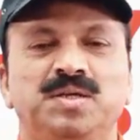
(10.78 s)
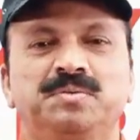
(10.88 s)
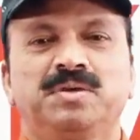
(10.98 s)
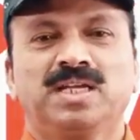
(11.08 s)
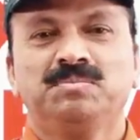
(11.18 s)

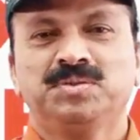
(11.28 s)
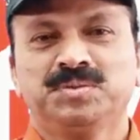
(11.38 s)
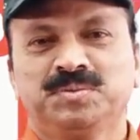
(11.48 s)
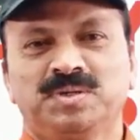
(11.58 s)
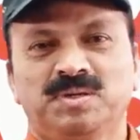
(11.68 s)
welcome to
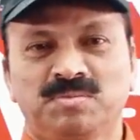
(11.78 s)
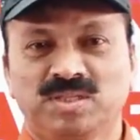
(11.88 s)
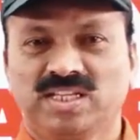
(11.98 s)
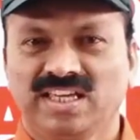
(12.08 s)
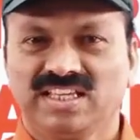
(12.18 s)

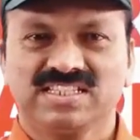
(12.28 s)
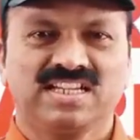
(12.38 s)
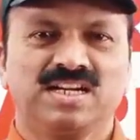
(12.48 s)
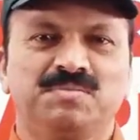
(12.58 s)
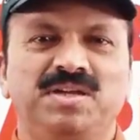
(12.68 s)
AMRUTHA IAS
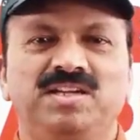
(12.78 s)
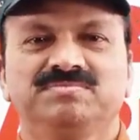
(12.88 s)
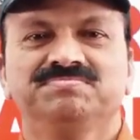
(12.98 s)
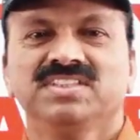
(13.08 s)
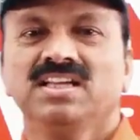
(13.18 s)
Academy,
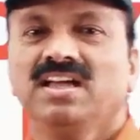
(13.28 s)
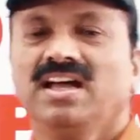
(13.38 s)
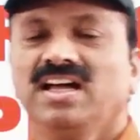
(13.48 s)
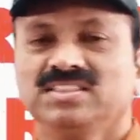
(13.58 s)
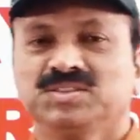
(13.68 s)

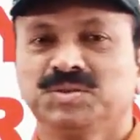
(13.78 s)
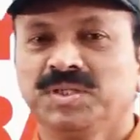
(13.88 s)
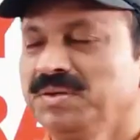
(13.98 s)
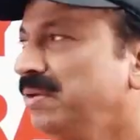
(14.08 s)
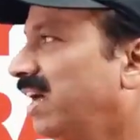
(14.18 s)
and
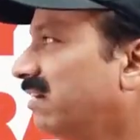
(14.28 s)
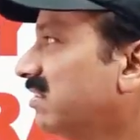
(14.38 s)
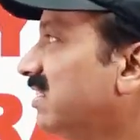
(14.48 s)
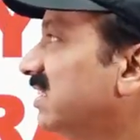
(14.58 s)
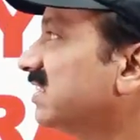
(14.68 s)
today we have
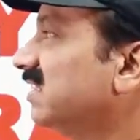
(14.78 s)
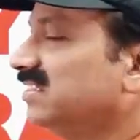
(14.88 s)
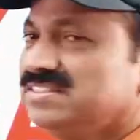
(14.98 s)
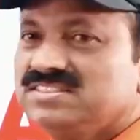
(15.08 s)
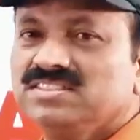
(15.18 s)
to
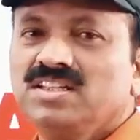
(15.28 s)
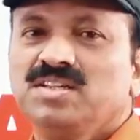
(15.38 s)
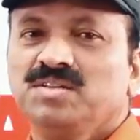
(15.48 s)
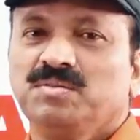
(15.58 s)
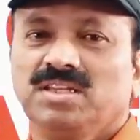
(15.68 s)
discuss
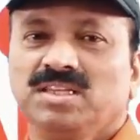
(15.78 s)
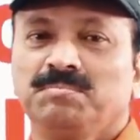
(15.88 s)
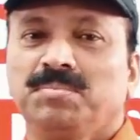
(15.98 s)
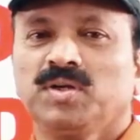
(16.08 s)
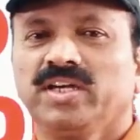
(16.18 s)
one of the
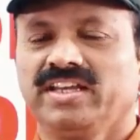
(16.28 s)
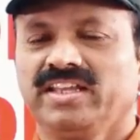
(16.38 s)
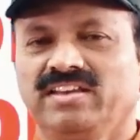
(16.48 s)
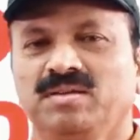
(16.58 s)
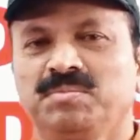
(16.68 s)
important
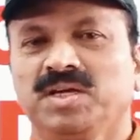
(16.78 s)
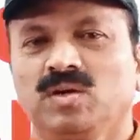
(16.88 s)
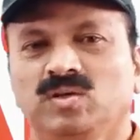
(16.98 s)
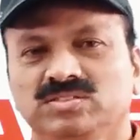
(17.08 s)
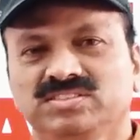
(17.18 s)
area
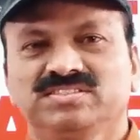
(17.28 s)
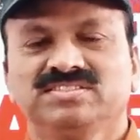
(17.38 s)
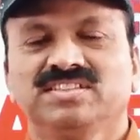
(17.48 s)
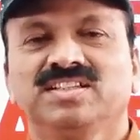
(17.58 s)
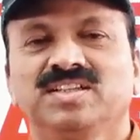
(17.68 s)
because
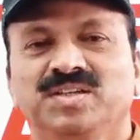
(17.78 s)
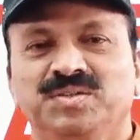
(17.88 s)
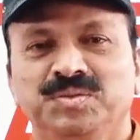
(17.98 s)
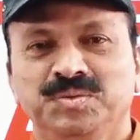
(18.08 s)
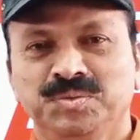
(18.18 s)

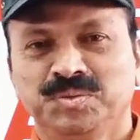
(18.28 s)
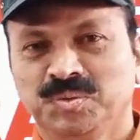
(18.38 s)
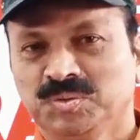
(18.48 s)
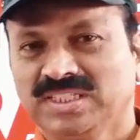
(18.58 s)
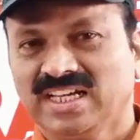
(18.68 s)
you
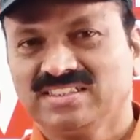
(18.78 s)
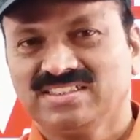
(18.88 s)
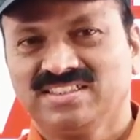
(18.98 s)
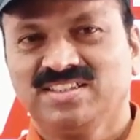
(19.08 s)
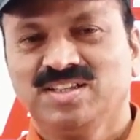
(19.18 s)
know
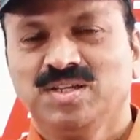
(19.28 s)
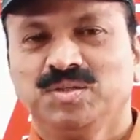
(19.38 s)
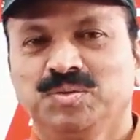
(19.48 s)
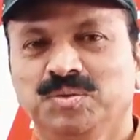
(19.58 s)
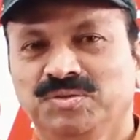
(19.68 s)
that
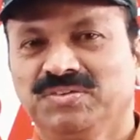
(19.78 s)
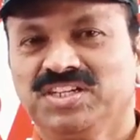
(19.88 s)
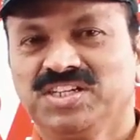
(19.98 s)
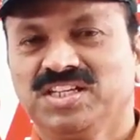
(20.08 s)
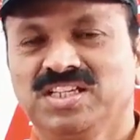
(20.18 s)

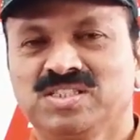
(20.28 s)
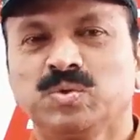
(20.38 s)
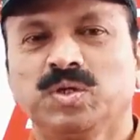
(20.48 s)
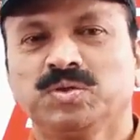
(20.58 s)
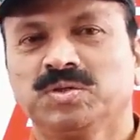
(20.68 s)
notification is
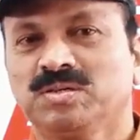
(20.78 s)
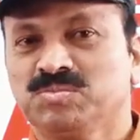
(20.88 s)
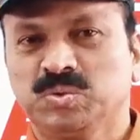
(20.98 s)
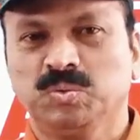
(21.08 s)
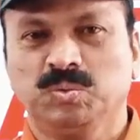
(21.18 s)
going to come
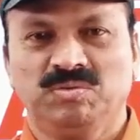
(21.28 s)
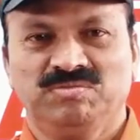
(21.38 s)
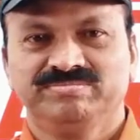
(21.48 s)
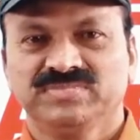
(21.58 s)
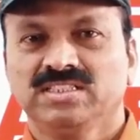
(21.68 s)
soon.
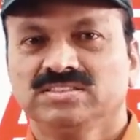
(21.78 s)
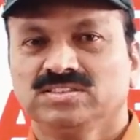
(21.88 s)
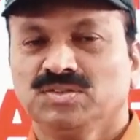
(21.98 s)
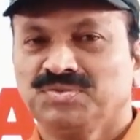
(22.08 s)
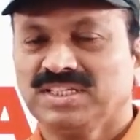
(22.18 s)

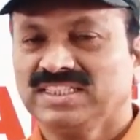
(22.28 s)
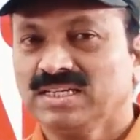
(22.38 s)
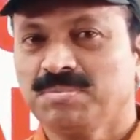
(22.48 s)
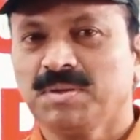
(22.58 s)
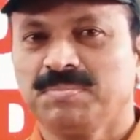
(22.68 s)
So for
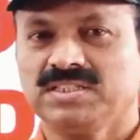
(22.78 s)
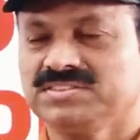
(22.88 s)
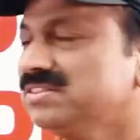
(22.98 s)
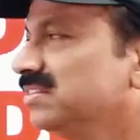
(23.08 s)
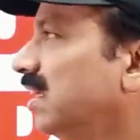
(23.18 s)
that
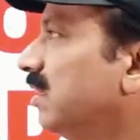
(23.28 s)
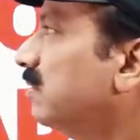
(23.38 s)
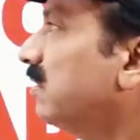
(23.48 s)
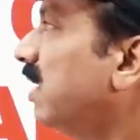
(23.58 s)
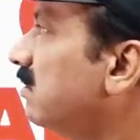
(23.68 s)
purpose,
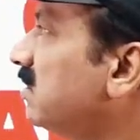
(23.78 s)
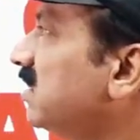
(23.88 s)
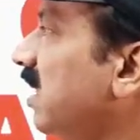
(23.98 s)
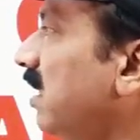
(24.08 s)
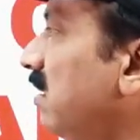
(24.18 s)
I have to
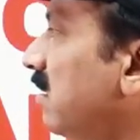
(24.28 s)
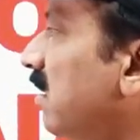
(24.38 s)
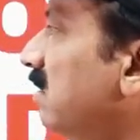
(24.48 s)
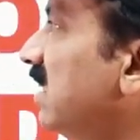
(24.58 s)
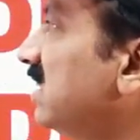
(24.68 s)
see
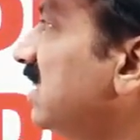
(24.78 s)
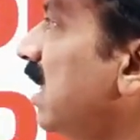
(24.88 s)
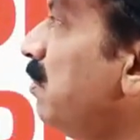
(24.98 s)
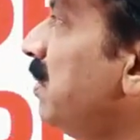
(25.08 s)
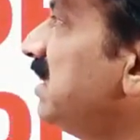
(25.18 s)
the
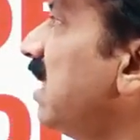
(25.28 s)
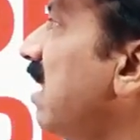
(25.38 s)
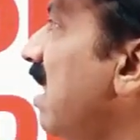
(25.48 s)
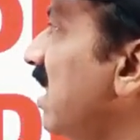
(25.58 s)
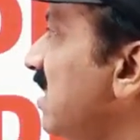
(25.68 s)
syllabus
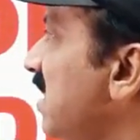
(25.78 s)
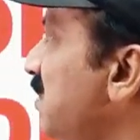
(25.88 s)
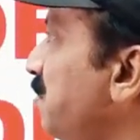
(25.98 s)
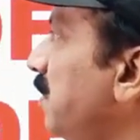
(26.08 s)
analysis